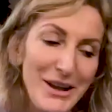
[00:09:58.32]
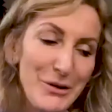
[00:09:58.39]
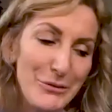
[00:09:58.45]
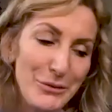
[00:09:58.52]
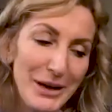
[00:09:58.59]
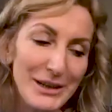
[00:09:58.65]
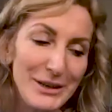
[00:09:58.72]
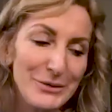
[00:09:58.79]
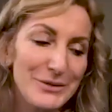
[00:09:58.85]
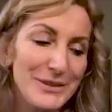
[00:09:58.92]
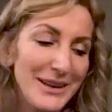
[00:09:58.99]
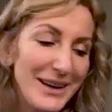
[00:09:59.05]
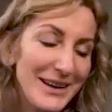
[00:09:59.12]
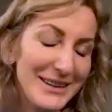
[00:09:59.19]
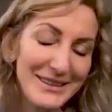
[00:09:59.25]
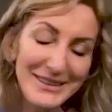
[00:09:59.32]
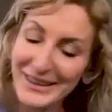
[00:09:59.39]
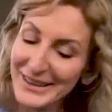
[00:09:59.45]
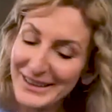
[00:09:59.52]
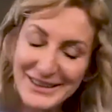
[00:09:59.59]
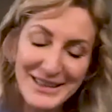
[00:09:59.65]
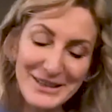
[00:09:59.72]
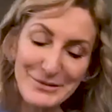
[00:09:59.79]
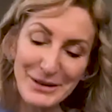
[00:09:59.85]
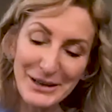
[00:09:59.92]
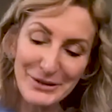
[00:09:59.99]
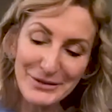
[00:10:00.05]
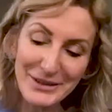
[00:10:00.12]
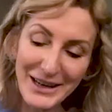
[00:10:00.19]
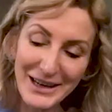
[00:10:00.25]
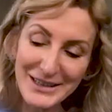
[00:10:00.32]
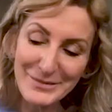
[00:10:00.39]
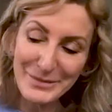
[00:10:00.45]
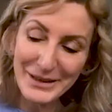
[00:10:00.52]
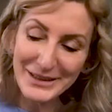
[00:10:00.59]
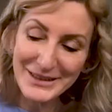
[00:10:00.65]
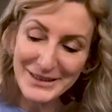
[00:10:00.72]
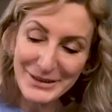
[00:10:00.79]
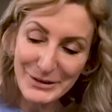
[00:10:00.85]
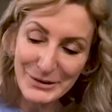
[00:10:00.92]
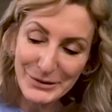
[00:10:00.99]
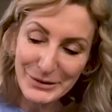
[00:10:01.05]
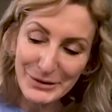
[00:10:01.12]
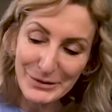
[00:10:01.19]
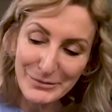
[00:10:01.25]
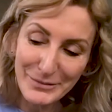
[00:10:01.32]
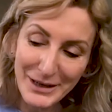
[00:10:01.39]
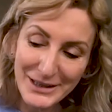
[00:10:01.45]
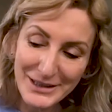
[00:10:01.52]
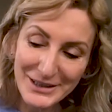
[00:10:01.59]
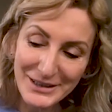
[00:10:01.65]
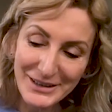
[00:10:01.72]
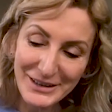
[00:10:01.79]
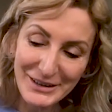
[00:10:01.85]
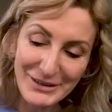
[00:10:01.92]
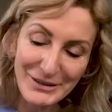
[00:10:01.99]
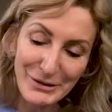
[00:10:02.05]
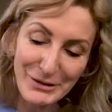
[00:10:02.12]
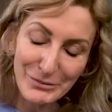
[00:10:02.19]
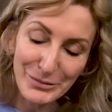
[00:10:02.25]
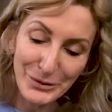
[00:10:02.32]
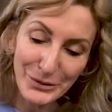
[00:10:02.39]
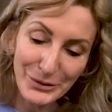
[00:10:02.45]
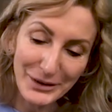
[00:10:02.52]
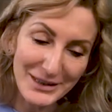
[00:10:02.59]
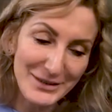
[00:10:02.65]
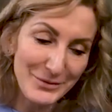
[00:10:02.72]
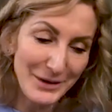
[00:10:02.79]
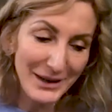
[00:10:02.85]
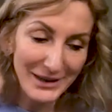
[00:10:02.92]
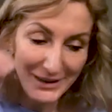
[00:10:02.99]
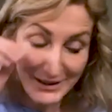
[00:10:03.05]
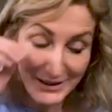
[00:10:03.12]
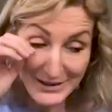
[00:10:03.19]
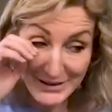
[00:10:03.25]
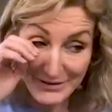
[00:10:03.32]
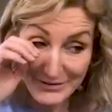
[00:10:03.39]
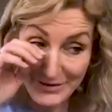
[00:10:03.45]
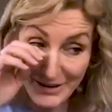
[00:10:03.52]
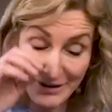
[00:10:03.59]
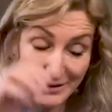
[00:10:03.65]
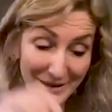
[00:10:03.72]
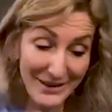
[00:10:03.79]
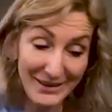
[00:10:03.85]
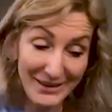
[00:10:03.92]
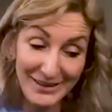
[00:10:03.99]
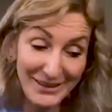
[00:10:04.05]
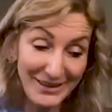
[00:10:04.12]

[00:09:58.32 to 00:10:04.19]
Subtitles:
This is one of the aspects you mentioned in your book as well, and it's very